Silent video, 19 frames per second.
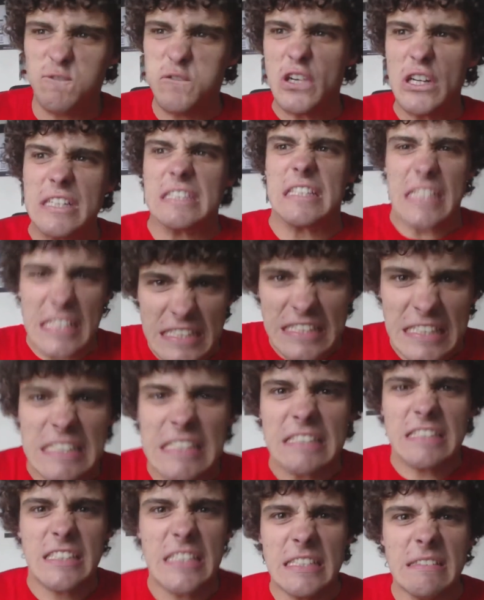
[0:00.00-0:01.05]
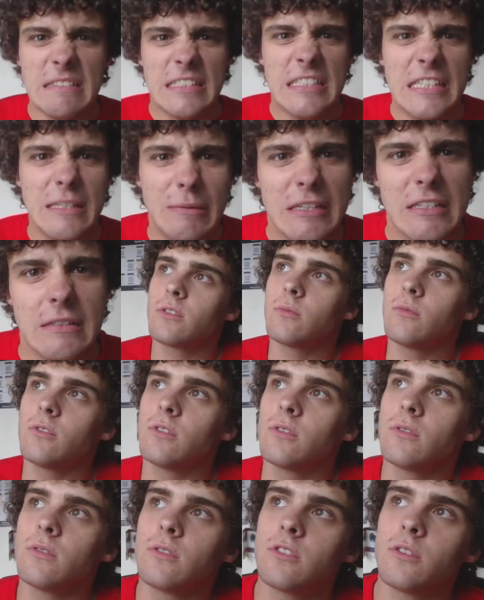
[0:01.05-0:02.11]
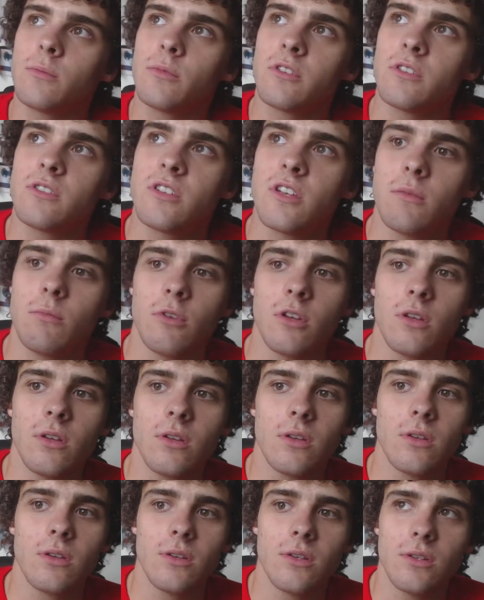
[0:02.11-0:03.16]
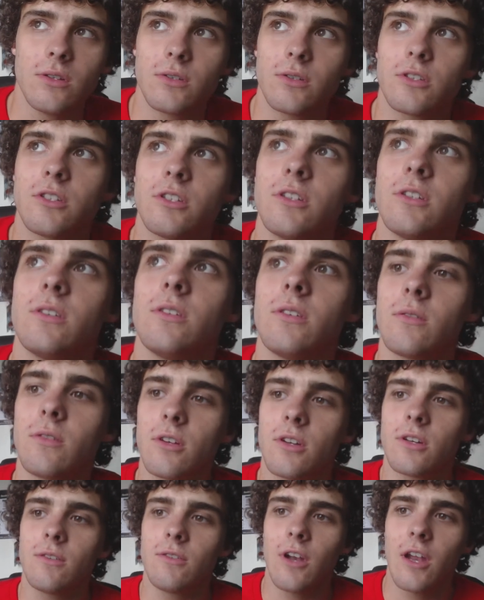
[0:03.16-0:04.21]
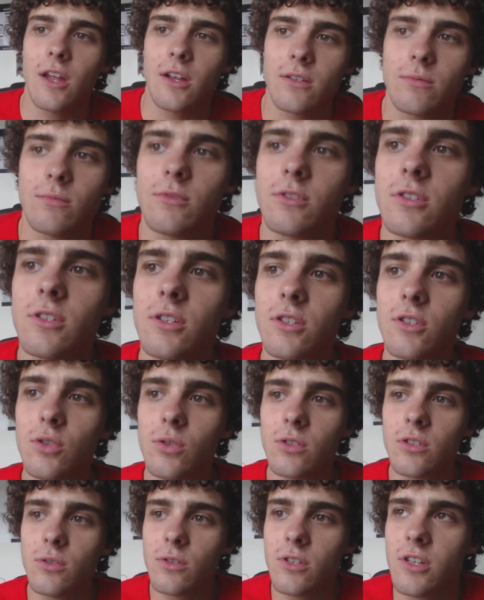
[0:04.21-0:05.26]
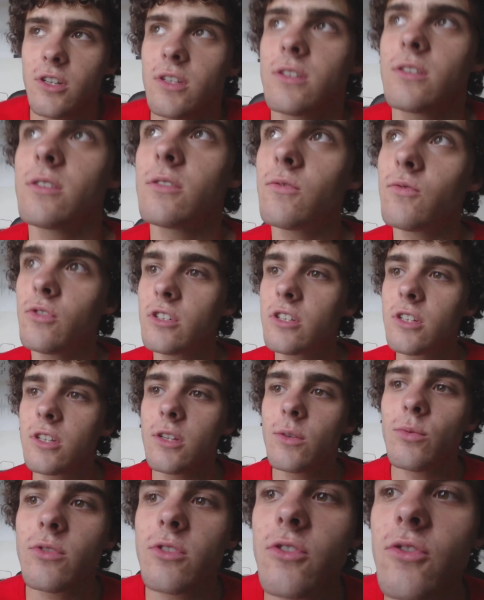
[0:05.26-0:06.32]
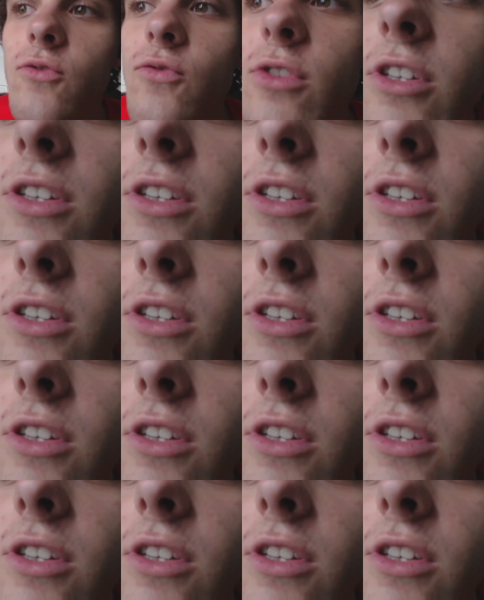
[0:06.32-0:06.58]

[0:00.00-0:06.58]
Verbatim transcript: Fuck! God damn it! Someone, someone could see me. Oh shit, I'm gonna relax. I'm just gonna talk to you guys just really close. Just